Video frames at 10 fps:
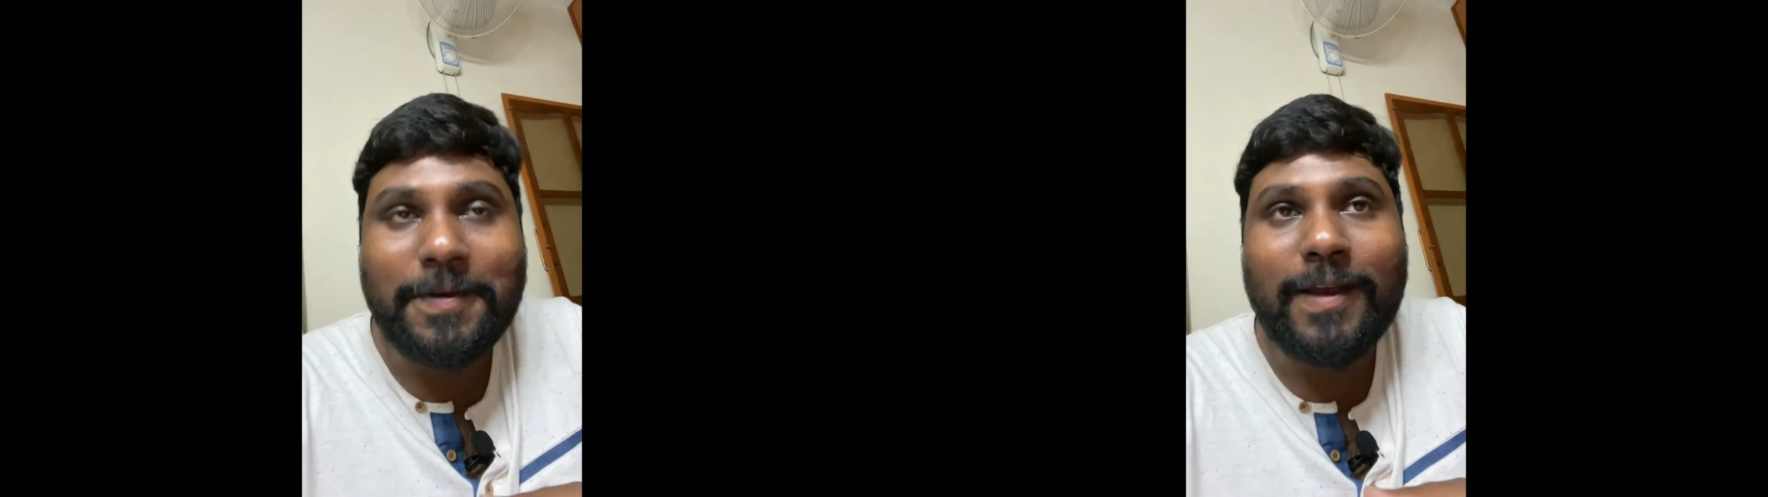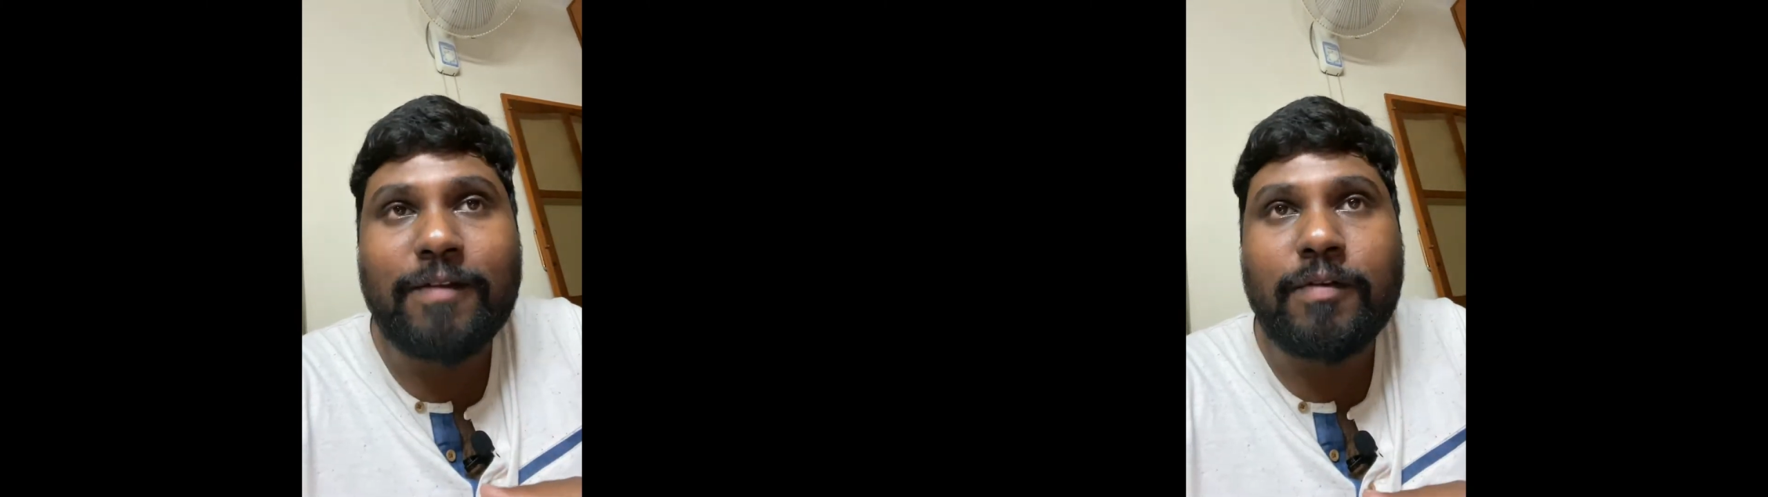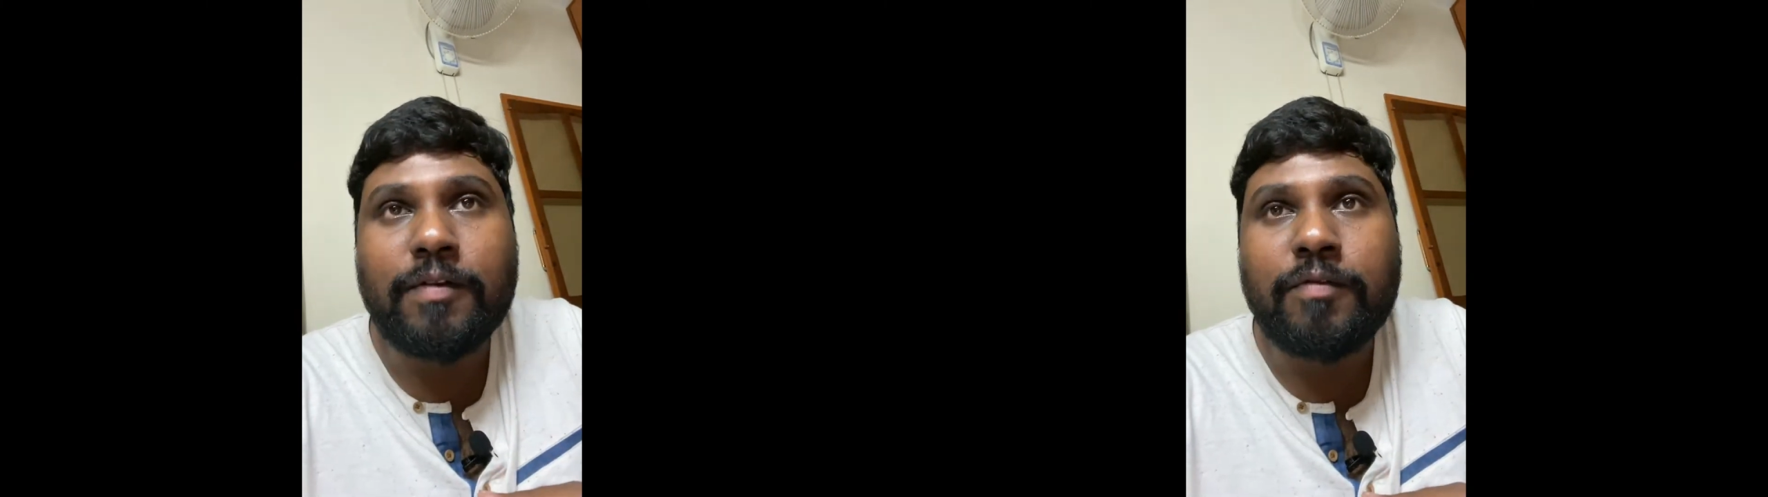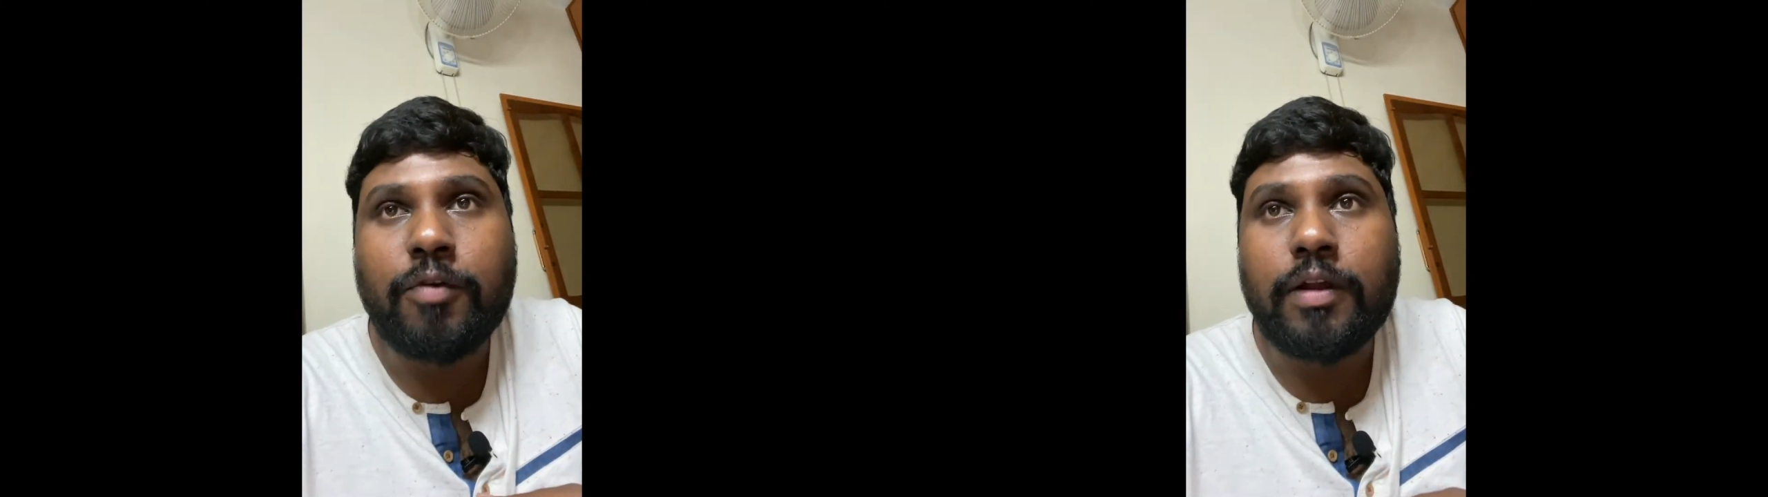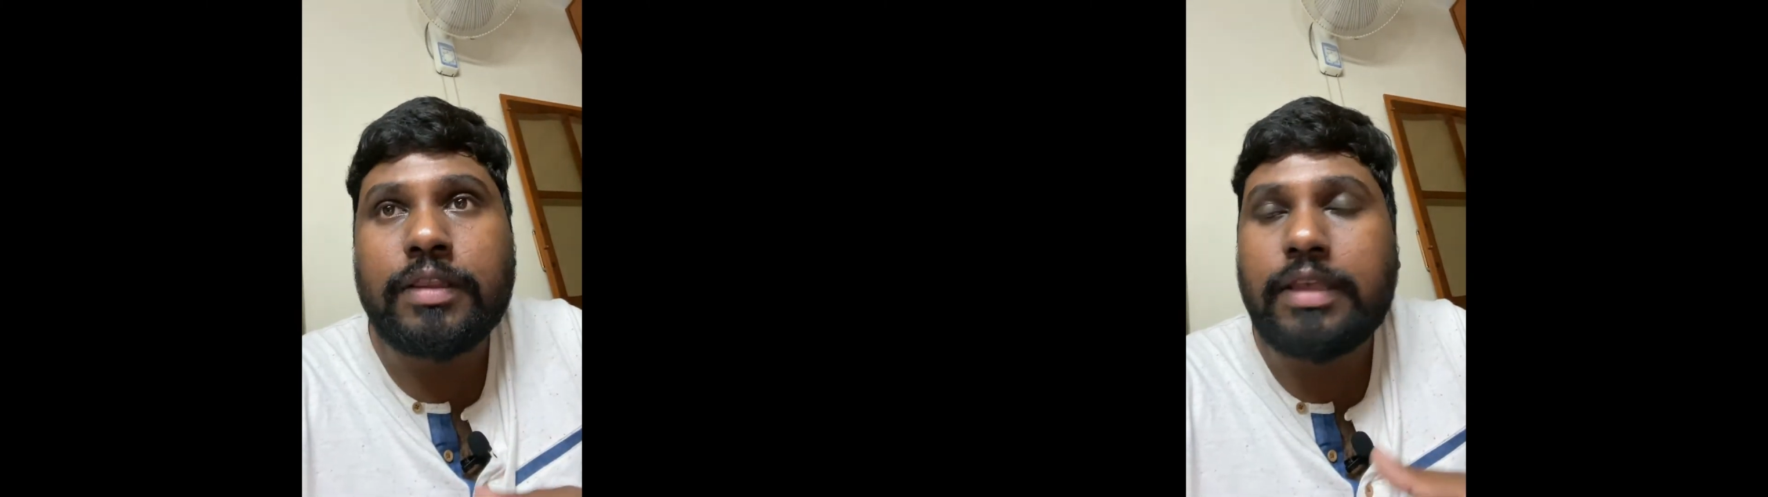and
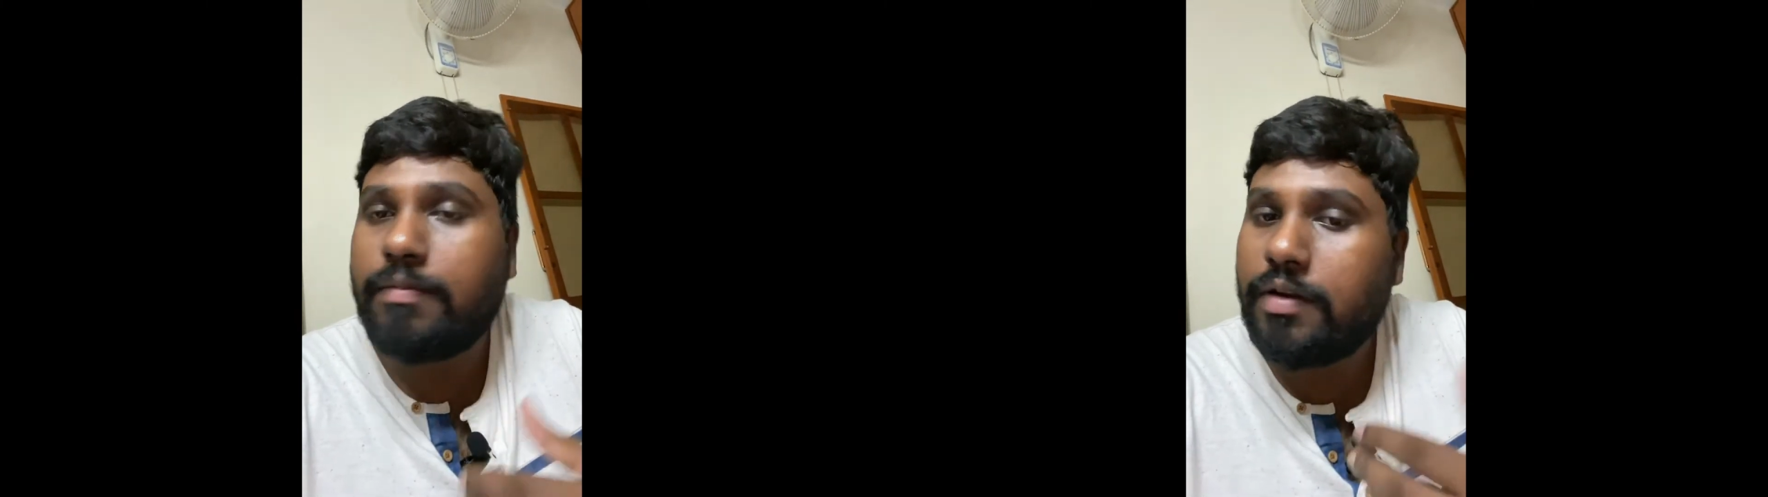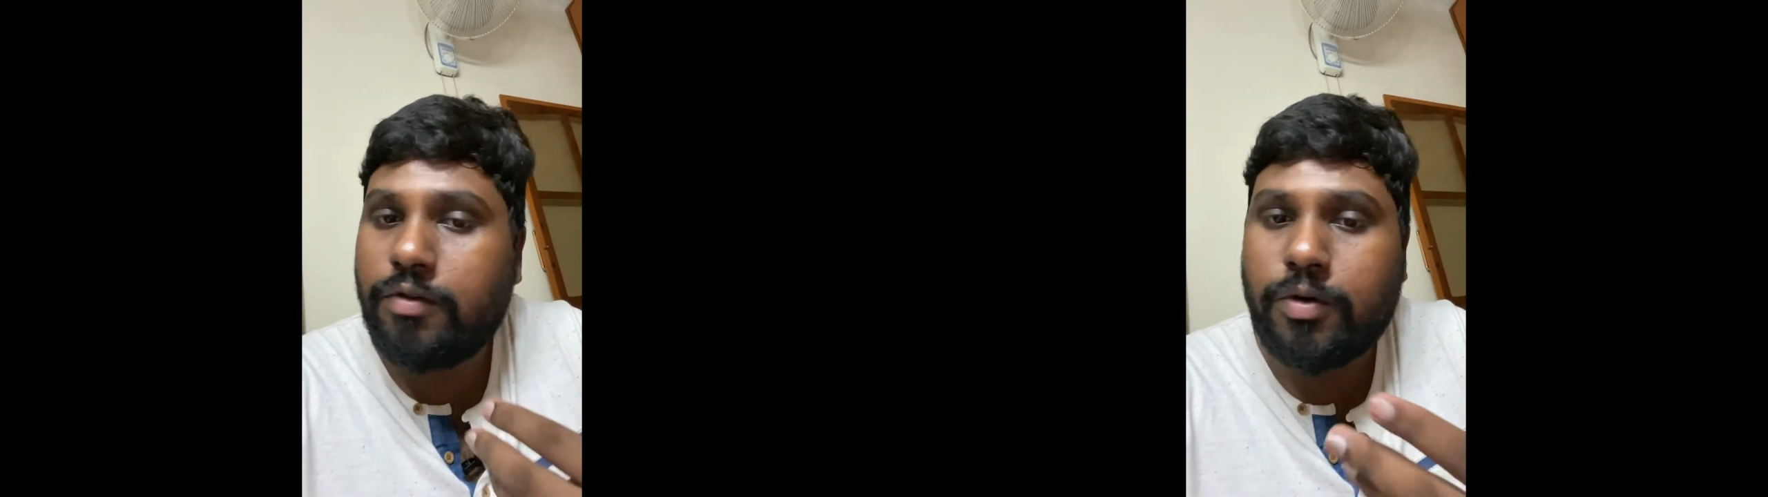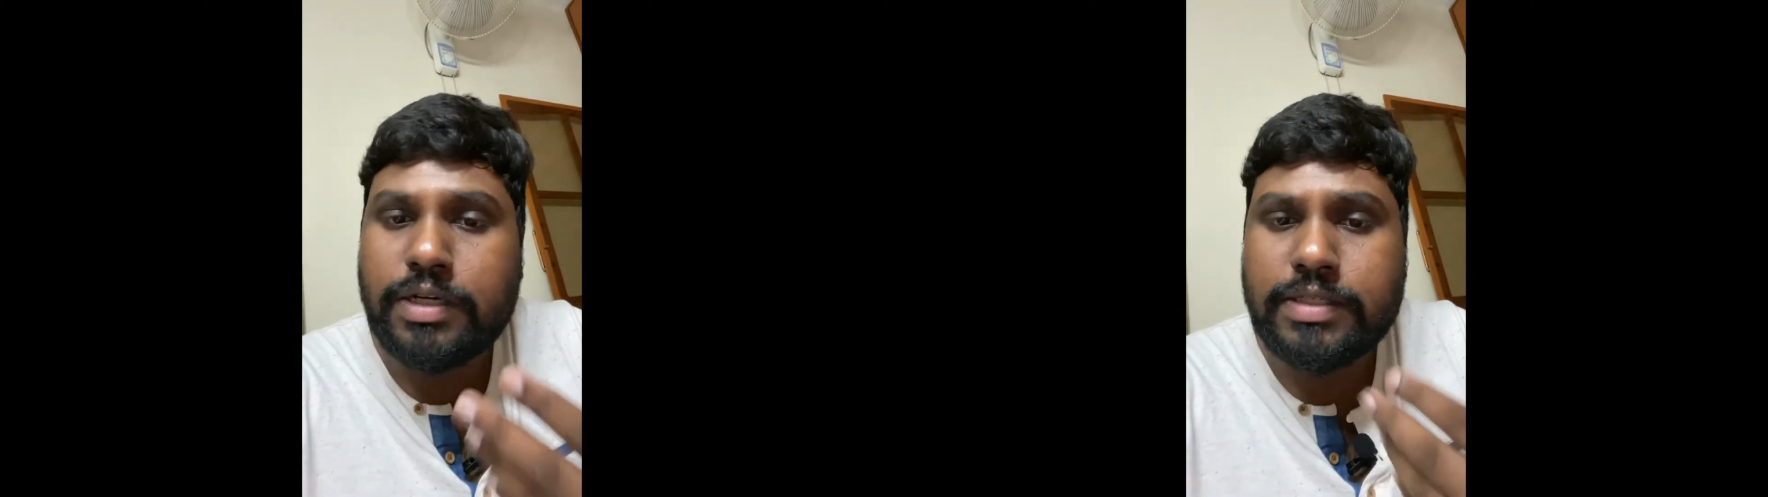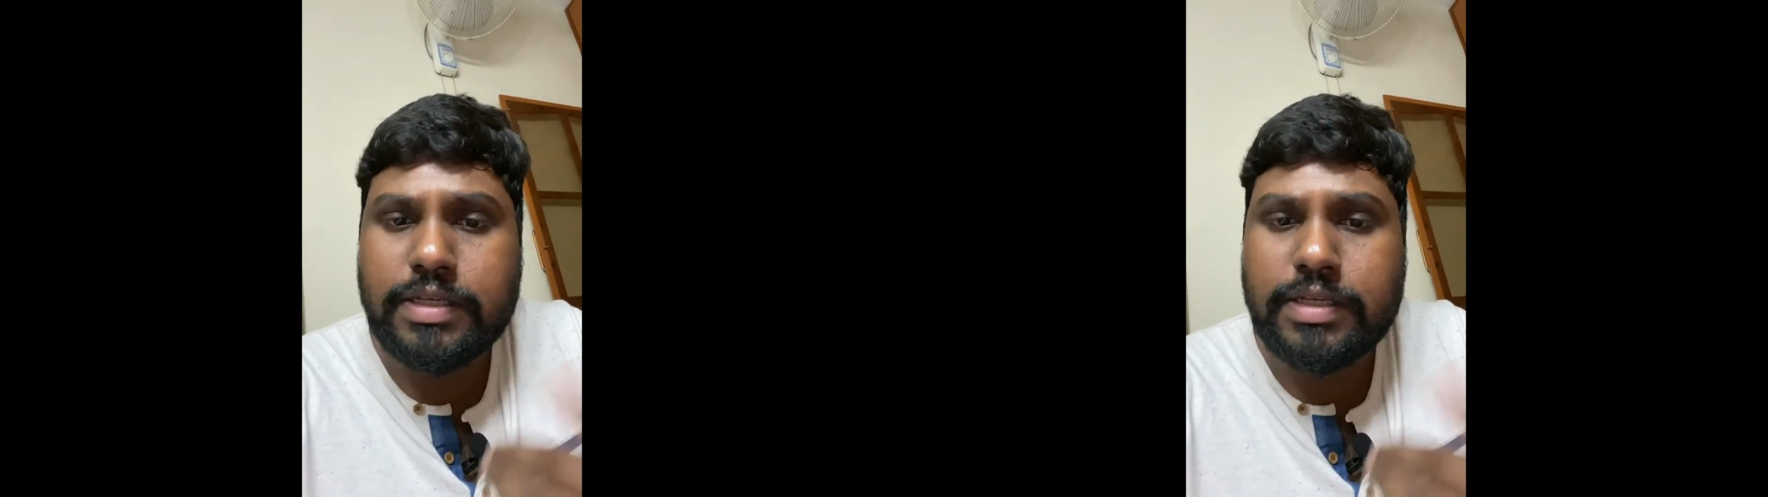for Tamil viewers,